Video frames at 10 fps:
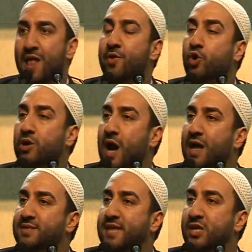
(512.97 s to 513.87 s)
The
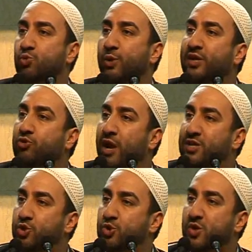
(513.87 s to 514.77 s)
Quran says we
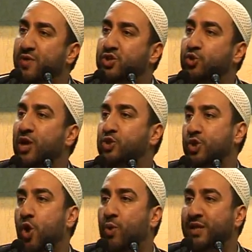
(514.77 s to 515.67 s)
created you so that you get
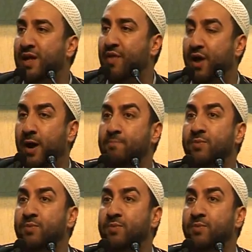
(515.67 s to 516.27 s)
to know one another.